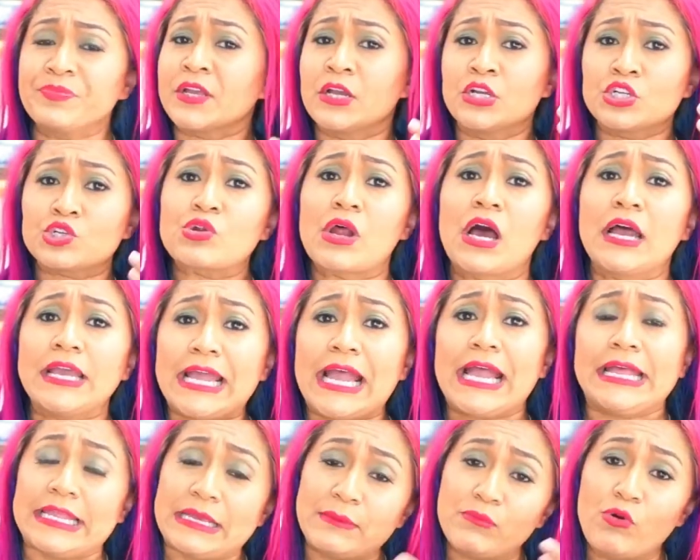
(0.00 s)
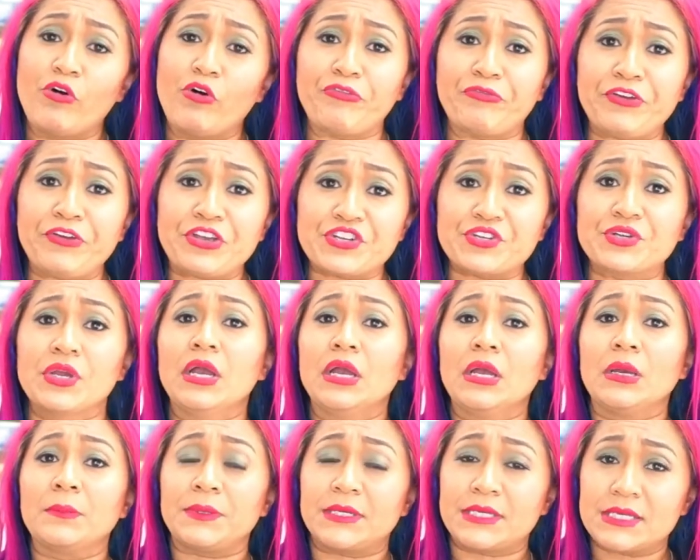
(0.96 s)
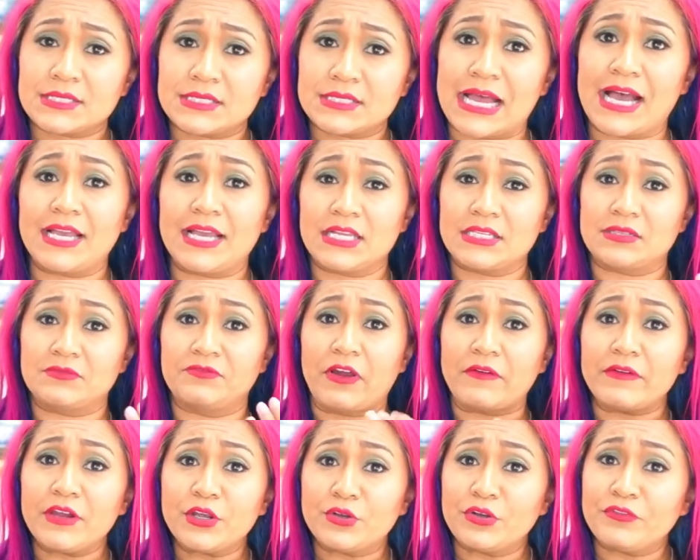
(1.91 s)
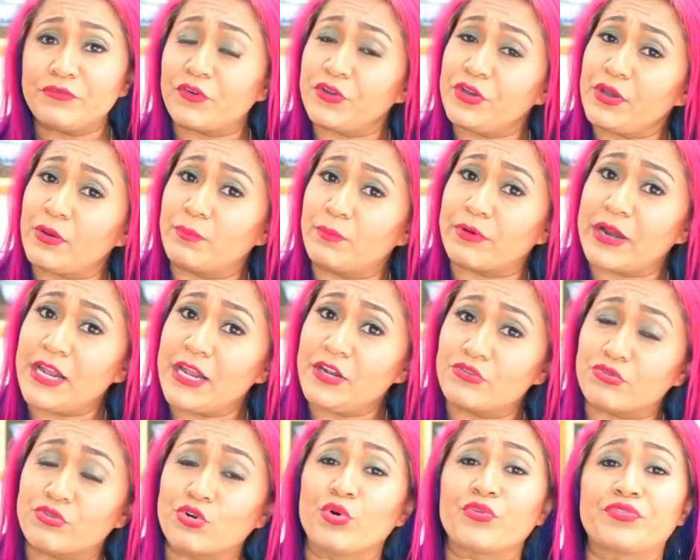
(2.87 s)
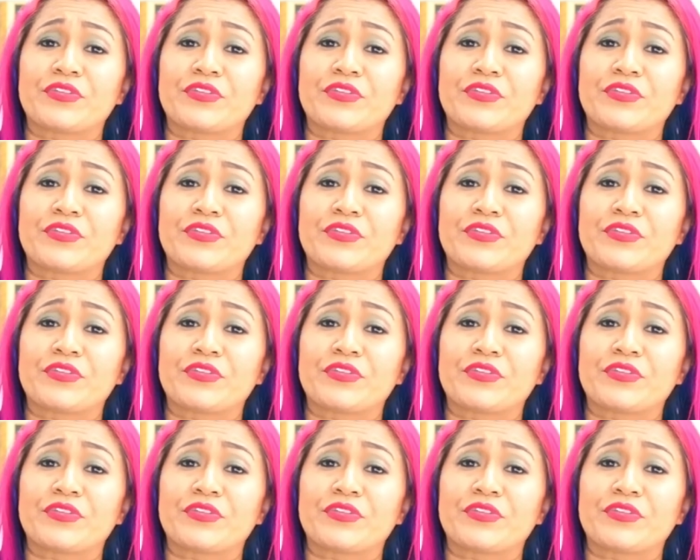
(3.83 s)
Try adding more fish, because that is very good for your brain growth.